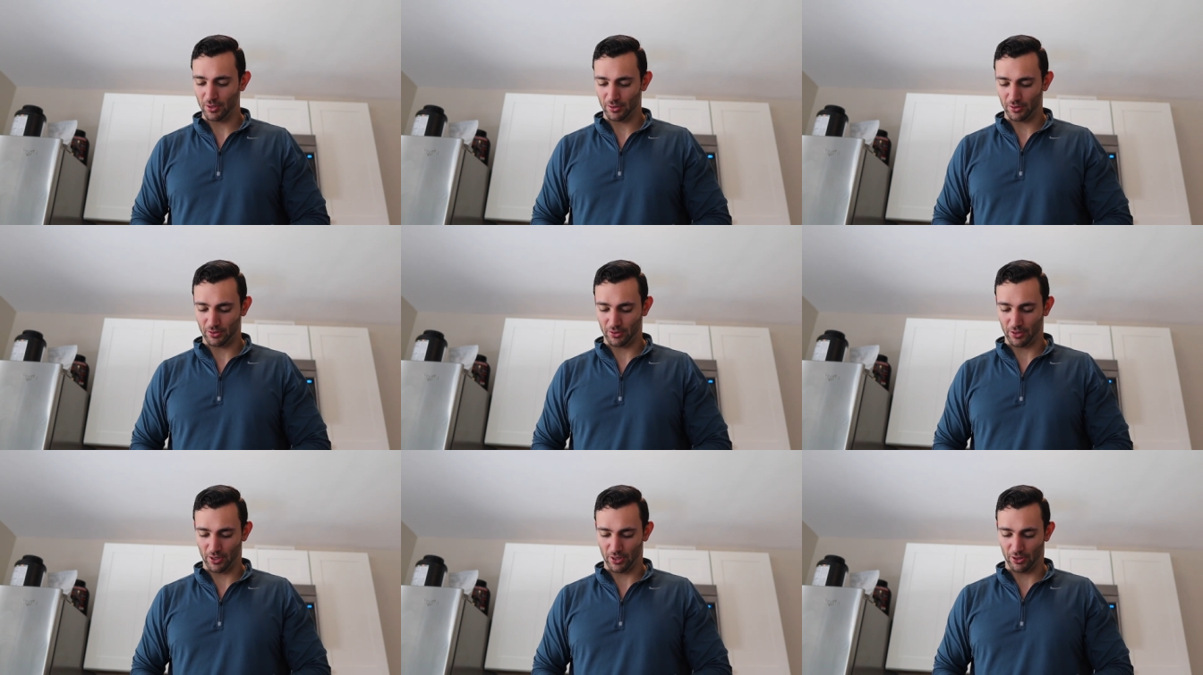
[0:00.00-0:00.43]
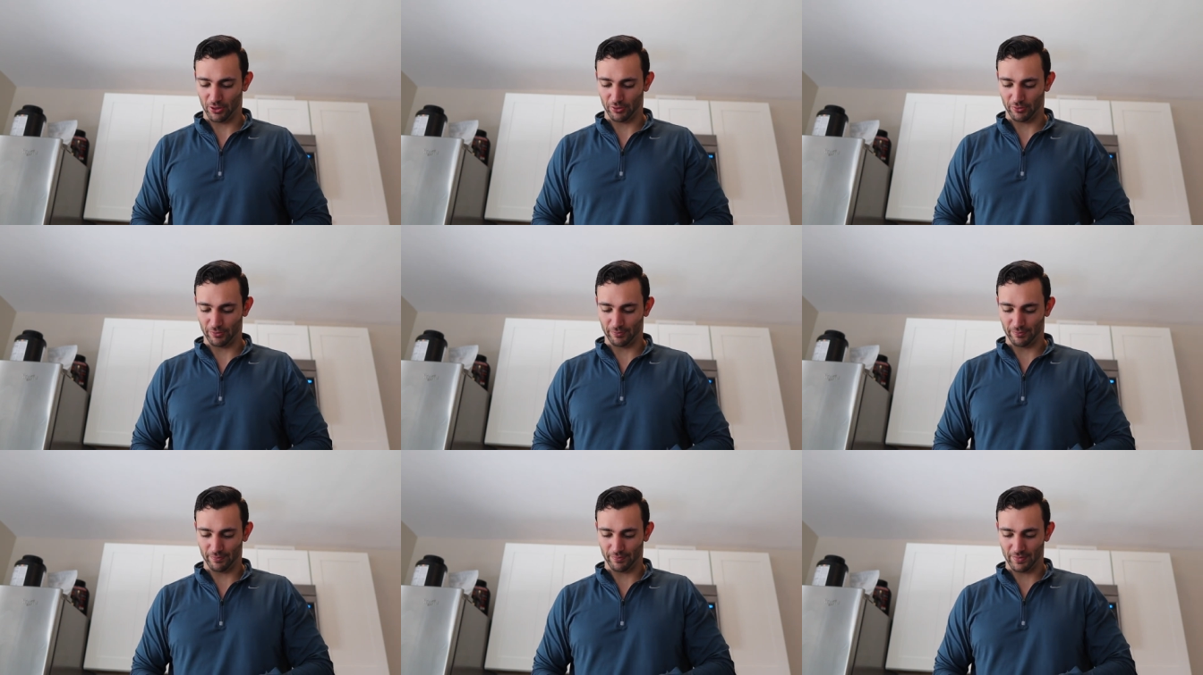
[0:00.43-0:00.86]

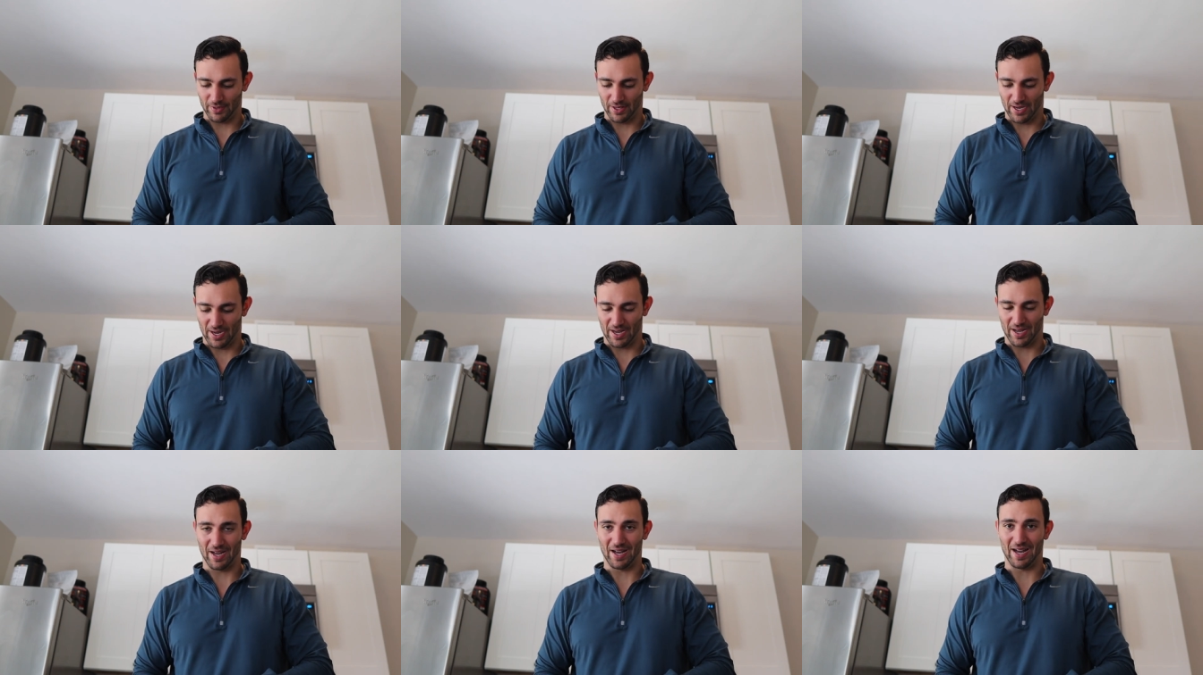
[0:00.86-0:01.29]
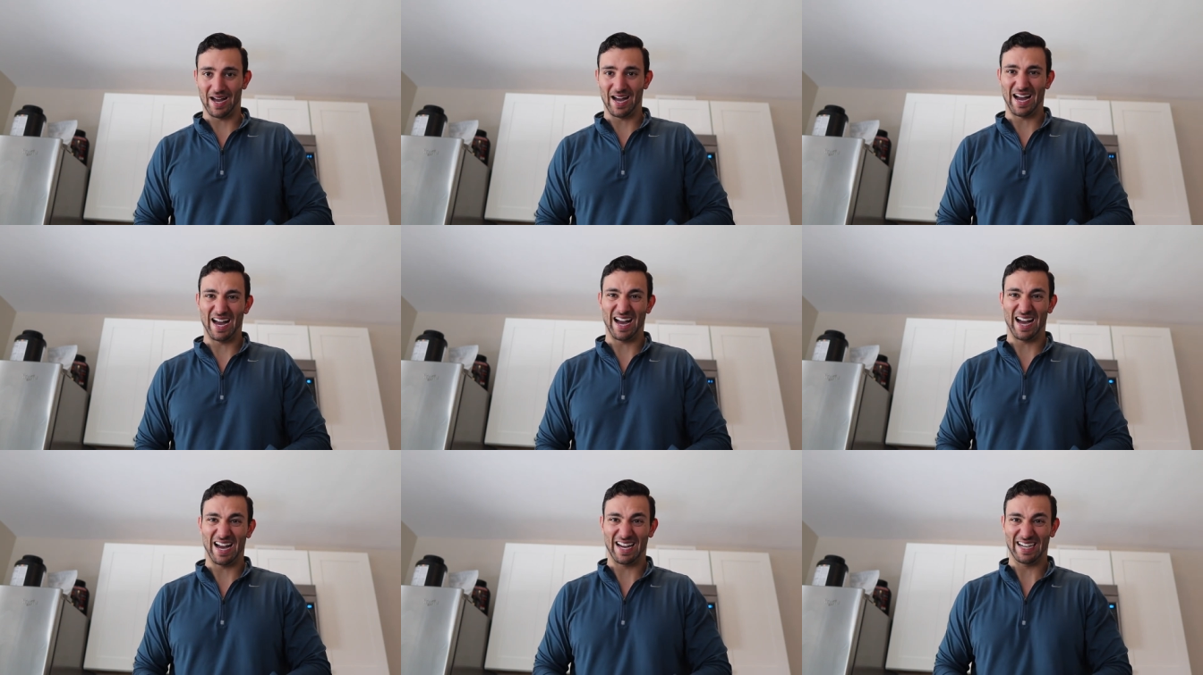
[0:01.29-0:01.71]
So,
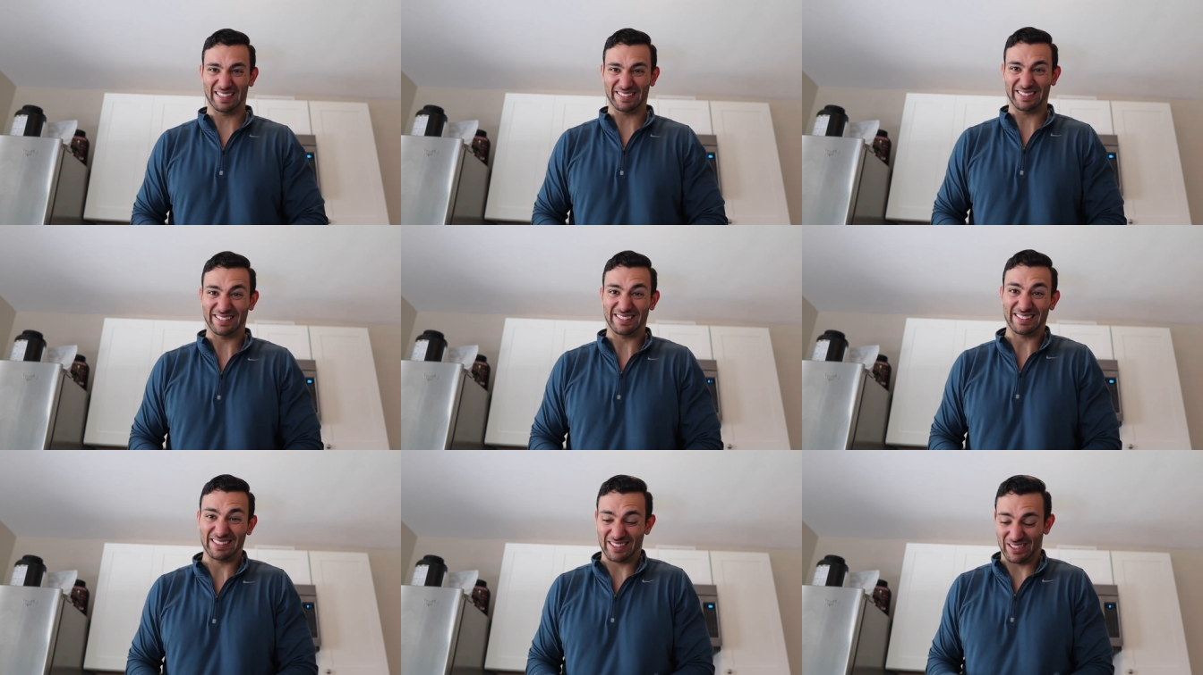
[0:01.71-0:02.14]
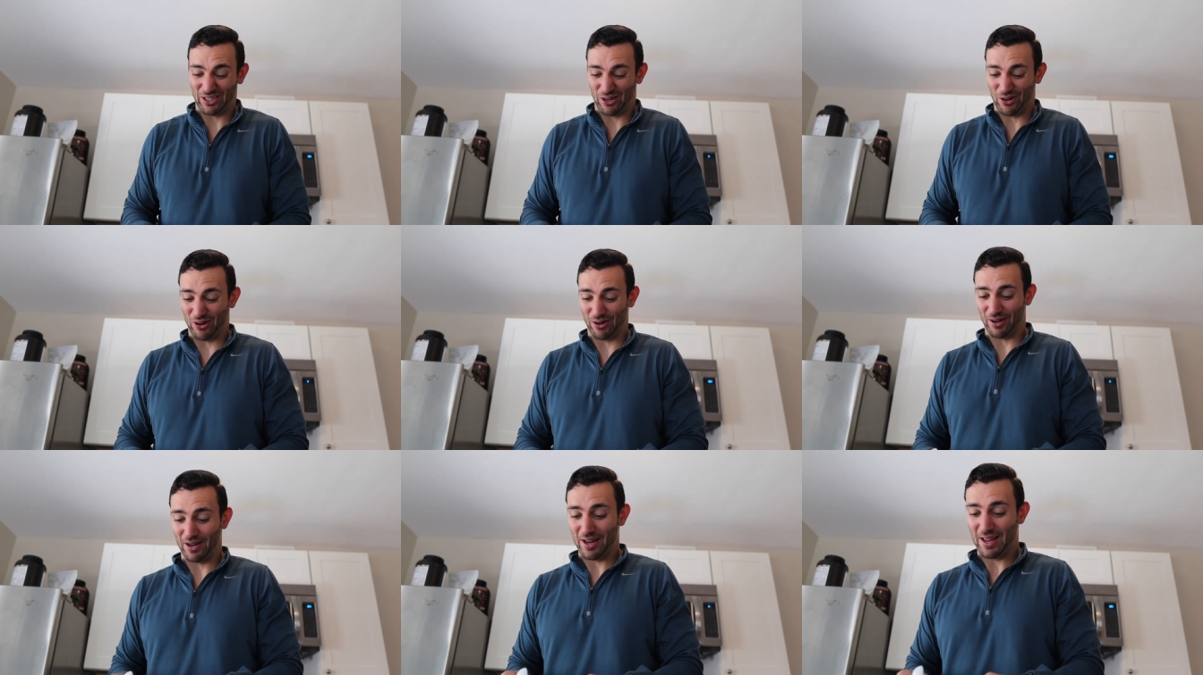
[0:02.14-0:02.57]
ah, uh,
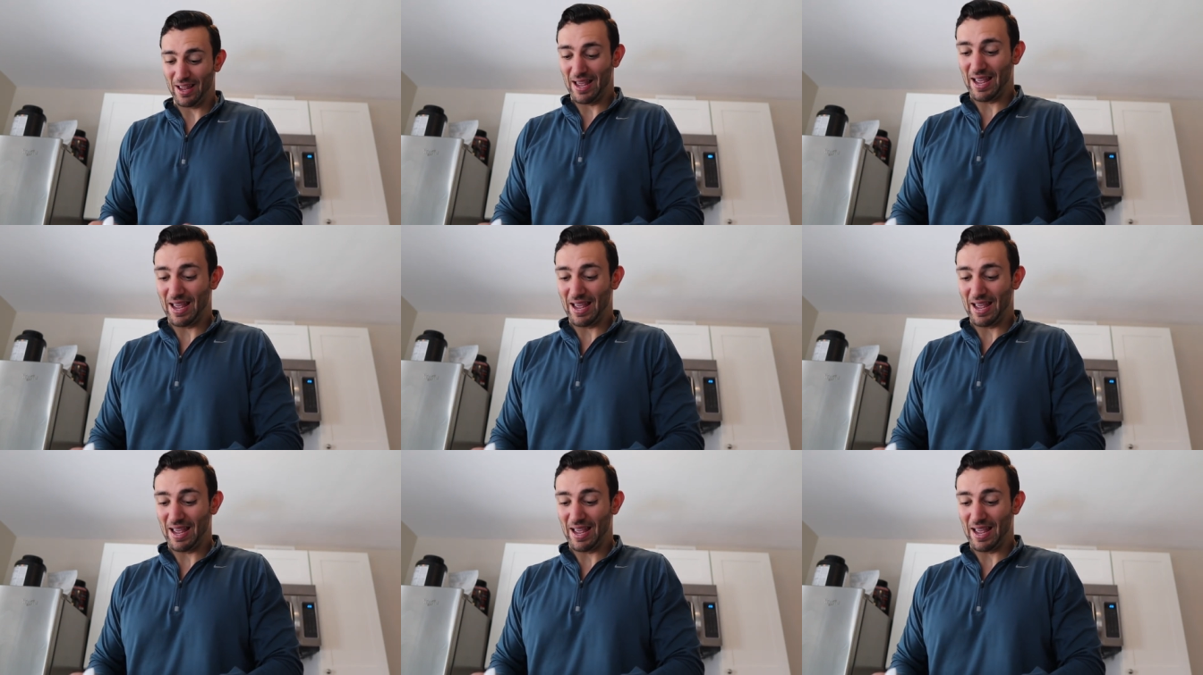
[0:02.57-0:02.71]
hard.